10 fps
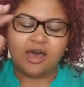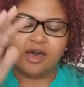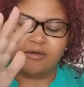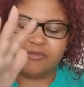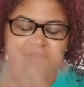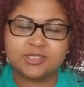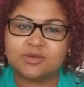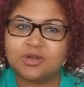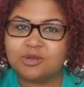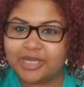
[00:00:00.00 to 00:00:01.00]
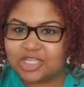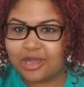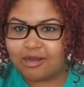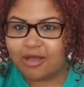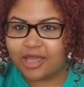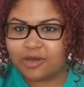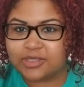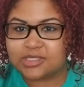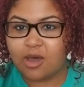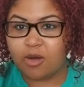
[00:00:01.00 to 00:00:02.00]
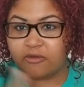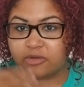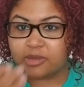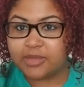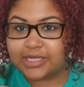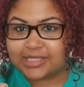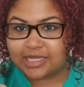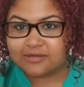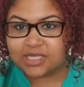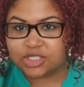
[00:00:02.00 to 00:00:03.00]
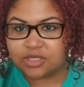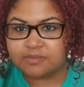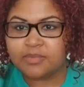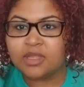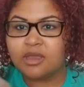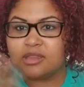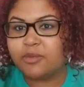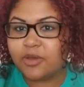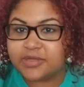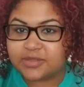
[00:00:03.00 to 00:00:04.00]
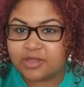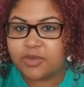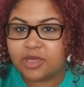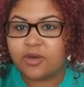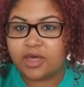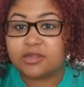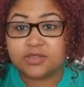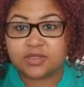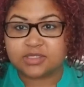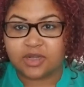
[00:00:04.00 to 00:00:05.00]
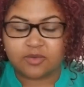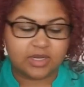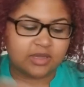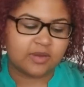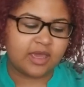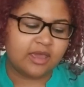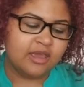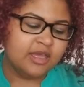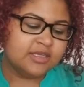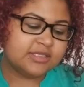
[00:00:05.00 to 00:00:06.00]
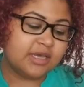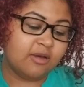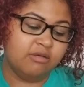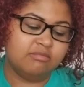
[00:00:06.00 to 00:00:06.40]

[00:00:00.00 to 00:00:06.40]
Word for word: Um, for those who are new to my channel, I always go over my meditative session, and then we always then we go ahead and do the tarot reading, okay? So...